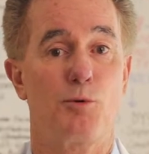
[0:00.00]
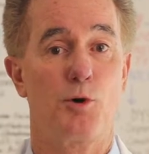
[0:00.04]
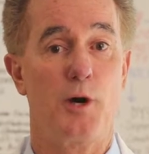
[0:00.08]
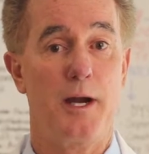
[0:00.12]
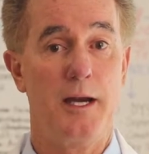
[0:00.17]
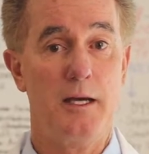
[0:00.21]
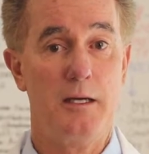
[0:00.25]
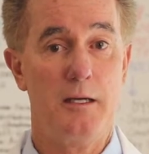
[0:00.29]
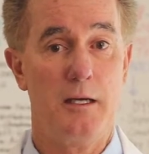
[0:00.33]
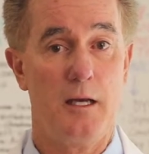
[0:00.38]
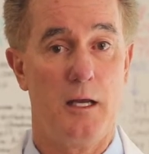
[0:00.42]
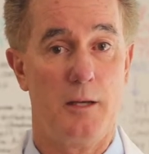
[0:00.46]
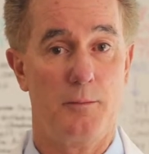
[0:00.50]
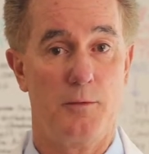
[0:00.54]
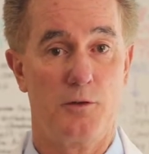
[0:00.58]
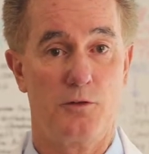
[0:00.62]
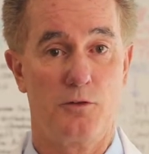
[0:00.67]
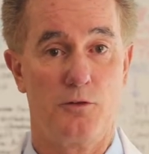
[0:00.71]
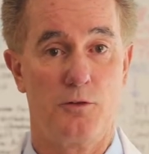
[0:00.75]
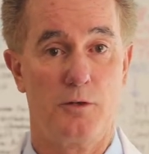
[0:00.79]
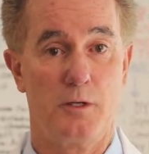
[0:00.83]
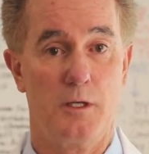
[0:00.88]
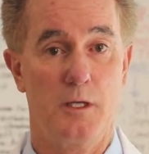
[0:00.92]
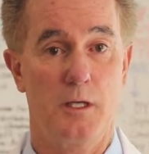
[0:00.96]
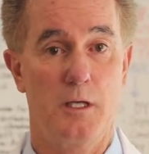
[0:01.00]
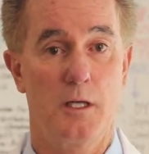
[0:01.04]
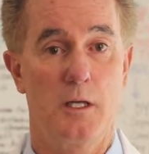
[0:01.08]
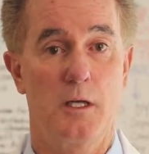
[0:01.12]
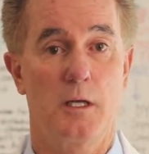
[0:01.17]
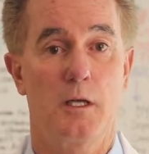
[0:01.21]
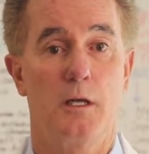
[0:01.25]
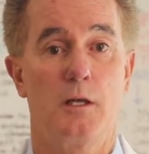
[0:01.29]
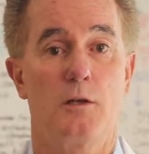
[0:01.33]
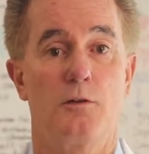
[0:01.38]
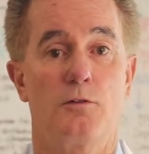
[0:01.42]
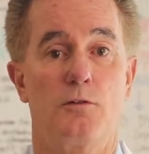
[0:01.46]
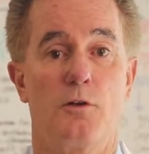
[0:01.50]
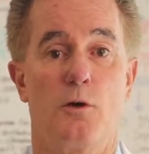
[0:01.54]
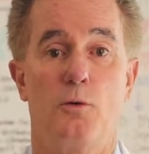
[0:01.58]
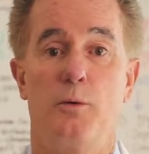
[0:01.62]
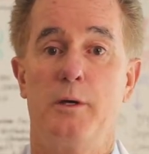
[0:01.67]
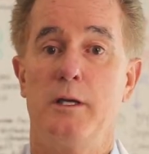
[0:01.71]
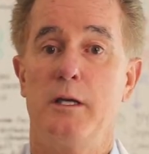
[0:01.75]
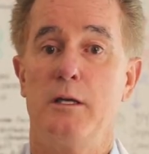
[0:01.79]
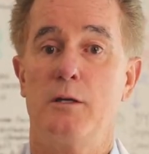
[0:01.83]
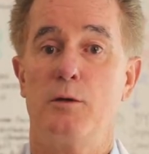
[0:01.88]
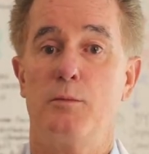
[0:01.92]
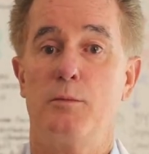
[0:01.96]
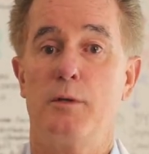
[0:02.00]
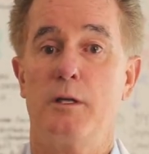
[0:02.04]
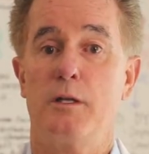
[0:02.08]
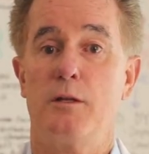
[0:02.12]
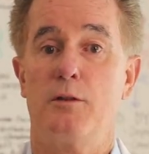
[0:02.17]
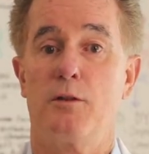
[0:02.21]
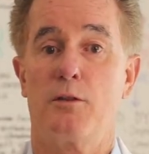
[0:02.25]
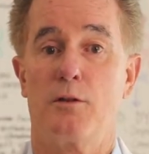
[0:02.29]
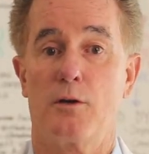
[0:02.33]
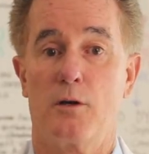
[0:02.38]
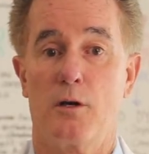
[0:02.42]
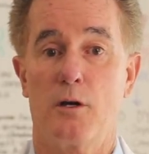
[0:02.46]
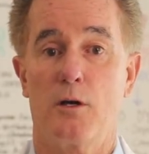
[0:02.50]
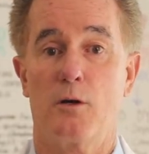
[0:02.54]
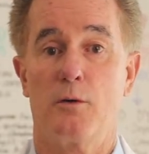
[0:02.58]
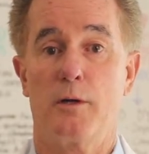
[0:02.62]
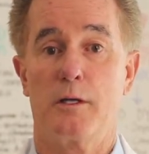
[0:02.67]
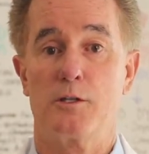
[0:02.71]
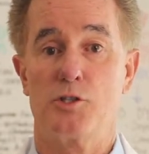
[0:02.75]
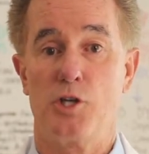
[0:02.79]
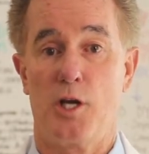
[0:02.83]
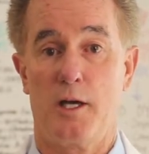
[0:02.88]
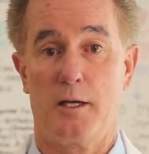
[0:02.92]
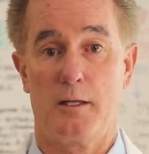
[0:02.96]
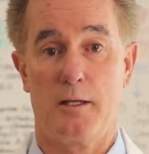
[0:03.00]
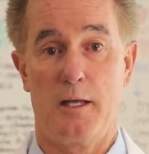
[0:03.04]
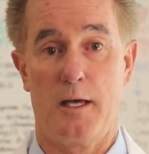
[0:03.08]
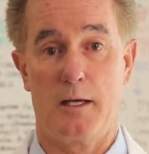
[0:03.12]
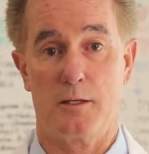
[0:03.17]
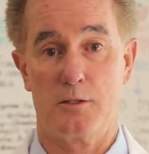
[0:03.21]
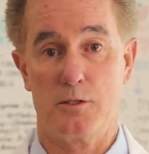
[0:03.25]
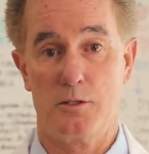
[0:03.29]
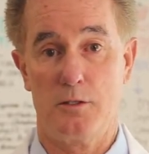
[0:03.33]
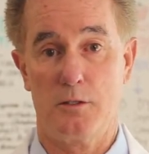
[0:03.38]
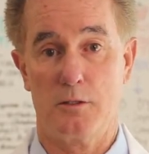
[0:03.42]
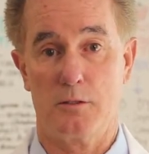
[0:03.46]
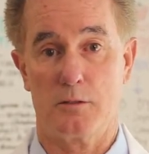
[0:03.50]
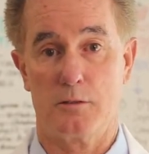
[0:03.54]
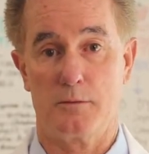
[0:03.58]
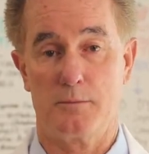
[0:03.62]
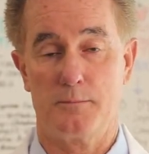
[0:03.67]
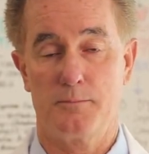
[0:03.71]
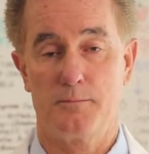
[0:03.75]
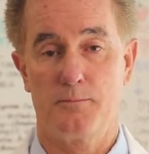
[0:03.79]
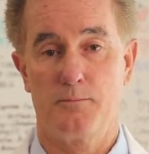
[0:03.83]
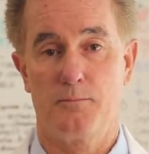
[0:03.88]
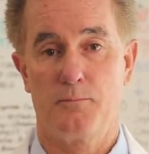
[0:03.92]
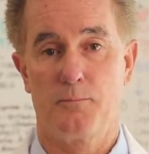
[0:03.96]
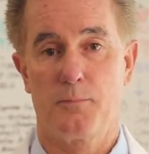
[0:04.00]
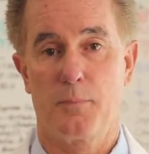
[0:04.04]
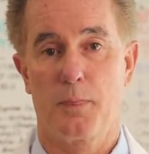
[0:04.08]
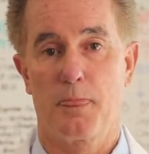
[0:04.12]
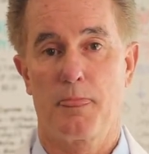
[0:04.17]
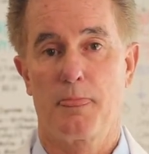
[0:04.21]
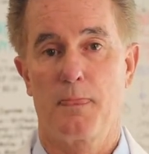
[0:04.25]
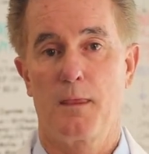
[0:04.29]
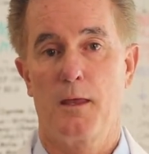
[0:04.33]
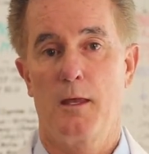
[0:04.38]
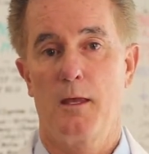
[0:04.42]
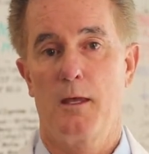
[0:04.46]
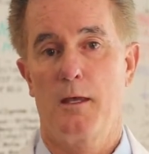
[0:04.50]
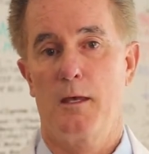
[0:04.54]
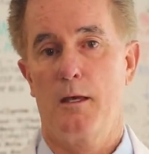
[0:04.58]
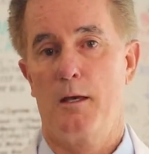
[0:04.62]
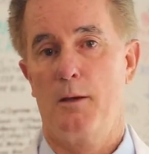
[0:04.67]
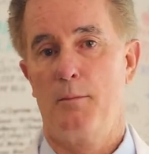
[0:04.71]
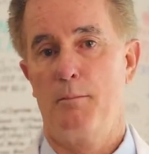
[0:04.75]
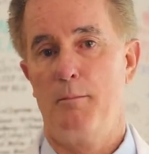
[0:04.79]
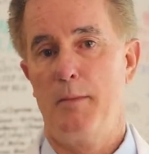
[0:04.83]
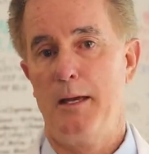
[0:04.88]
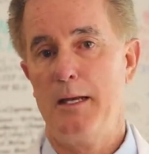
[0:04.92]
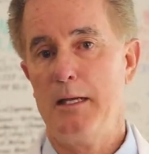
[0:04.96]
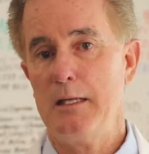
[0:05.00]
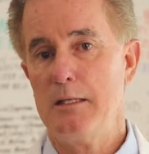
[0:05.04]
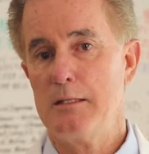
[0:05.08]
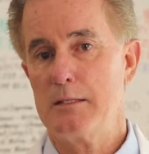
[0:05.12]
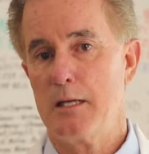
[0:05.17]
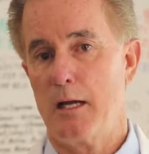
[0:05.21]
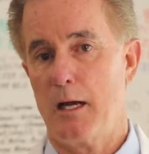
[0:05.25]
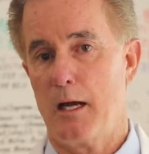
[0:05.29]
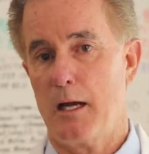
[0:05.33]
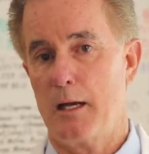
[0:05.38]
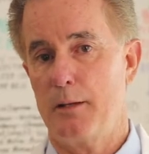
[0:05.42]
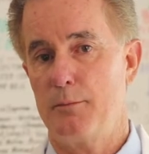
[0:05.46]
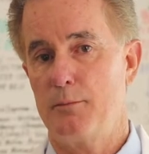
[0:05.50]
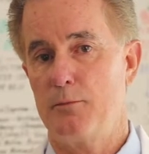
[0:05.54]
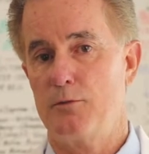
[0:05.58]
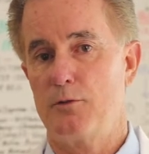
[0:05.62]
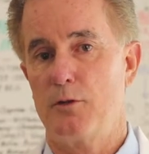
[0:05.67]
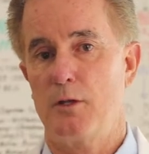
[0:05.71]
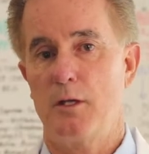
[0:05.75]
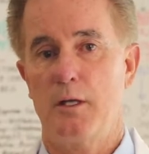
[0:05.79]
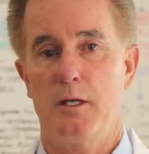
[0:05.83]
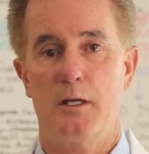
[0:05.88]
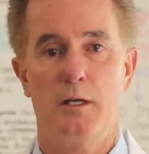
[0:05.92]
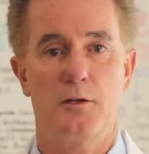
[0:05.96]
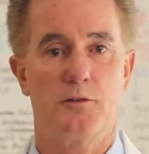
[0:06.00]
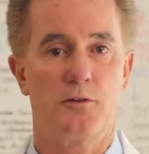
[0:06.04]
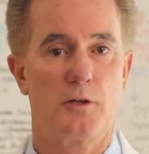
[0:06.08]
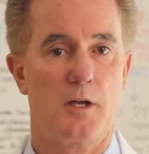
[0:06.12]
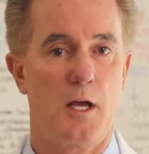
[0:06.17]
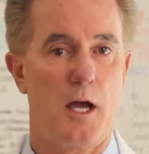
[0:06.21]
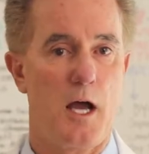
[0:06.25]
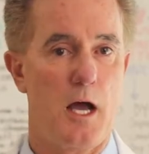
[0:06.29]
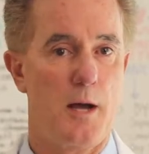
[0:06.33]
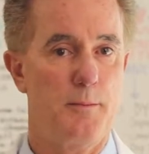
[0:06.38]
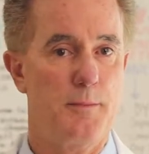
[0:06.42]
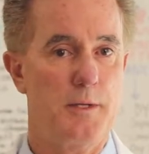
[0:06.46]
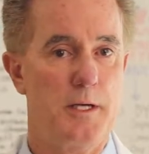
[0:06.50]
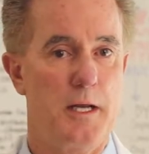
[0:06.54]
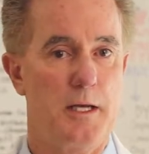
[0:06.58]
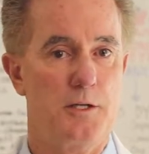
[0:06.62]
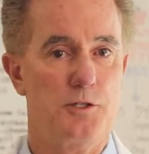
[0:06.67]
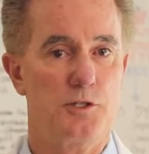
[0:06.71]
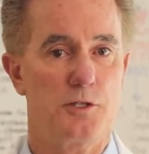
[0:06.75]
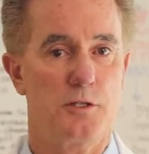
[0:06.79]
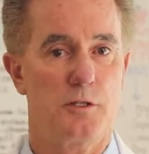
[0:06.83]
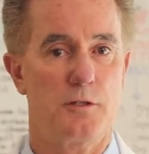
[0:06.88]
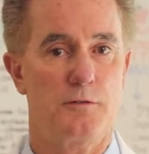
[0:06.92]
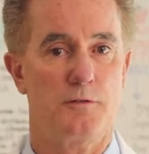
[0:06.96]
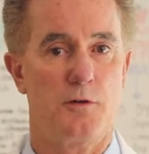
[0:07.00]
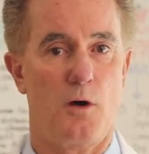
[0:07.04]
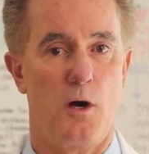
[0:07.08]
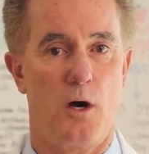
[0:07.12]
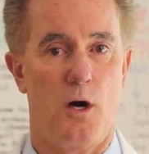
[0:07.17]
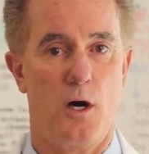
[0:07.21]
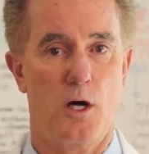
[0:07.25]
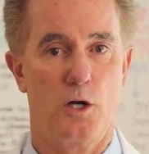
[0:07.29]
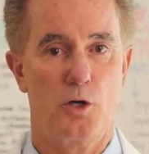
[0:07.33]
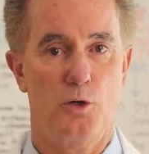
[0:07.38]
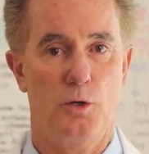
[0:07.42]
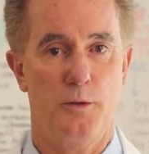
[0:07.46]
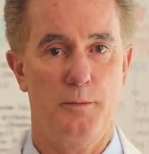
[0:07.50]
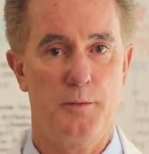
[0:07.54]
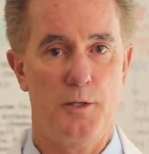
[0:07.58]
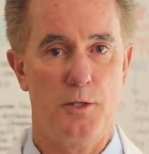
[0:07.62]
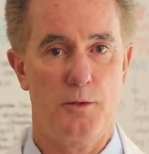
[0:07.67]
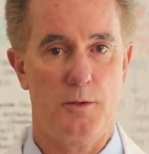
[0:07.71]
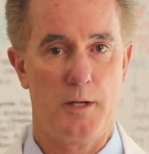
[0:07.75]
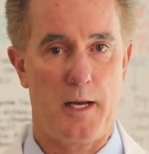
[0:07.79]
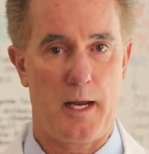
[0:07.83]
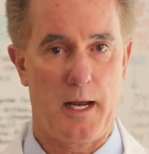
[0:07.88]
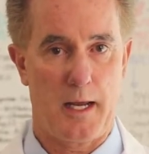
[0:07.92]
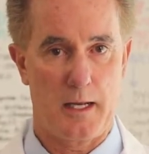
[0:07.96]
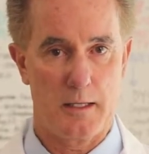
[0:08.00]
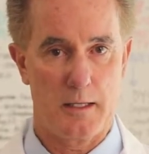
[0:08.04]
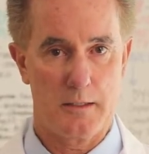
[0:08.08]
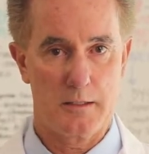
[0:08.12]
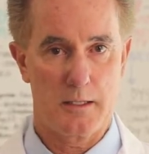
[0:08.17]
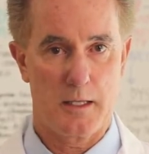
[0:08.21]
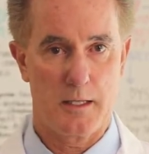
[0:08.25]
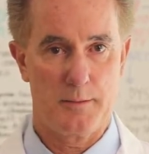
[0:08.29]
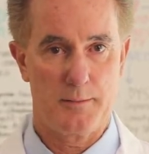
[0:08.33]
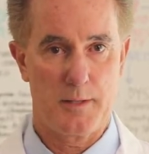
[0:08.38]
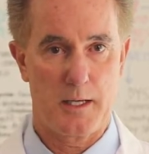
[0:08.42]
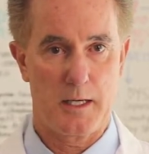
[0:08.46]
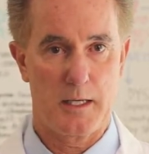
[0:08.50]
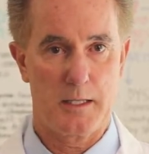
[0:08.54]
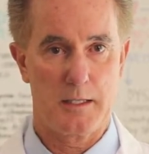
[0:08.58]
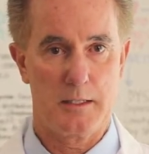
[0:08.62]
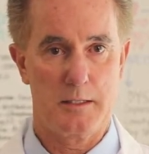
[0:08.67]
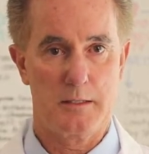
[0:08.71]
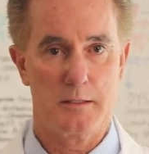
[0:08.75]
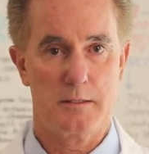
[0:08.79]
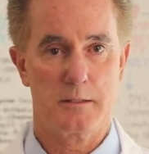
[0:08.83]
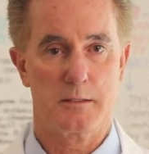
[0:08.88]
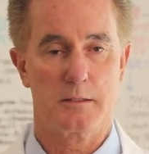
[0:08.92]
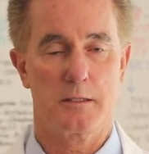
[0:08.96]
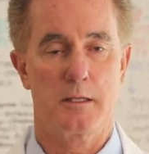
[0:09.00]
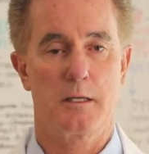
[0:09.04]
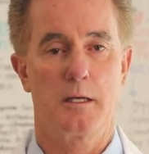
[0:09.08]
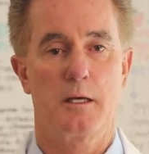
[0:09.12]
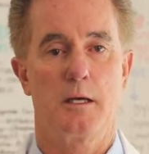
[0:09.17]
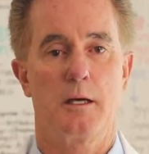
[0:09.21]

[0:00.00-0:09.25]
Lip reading: brain chemistry, so we need to be thorough and check that too. Many times it is a combination of autoimmune antibodies,